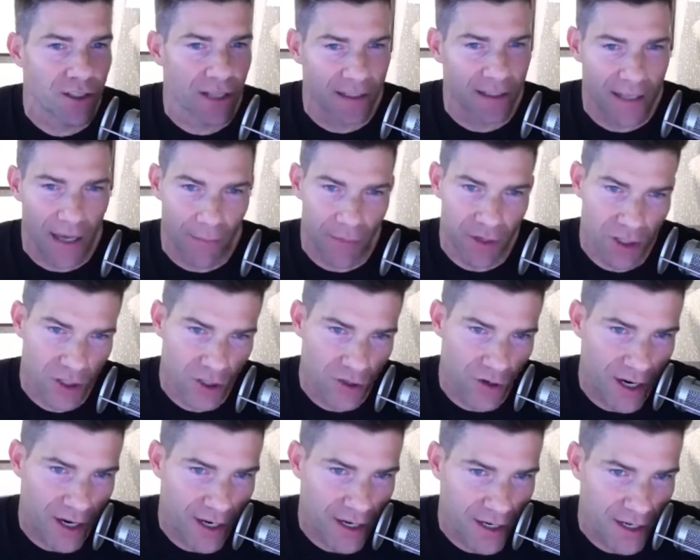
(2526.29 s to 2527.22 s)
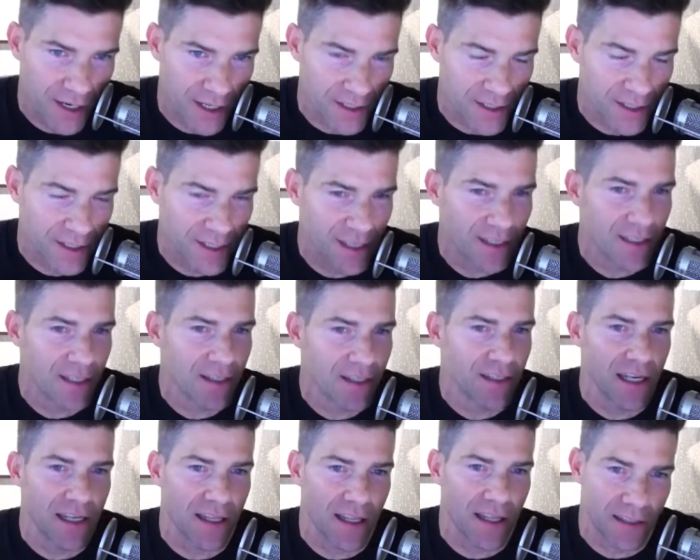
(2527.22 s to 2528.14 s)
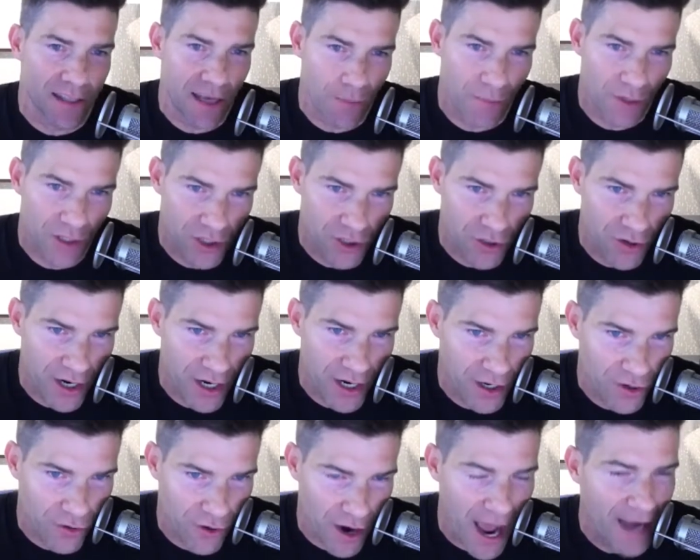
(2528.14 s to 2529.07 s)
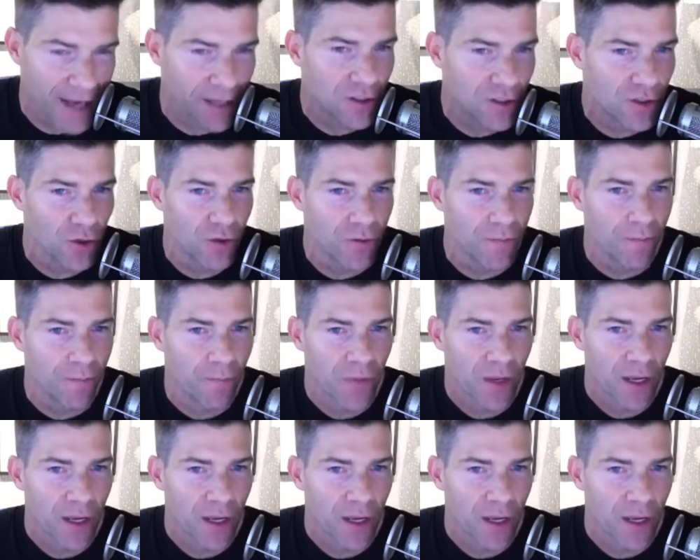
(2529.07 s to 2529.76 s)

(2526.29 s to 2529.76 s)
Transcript: that demonstrate consistency, that demonstrate gratitude.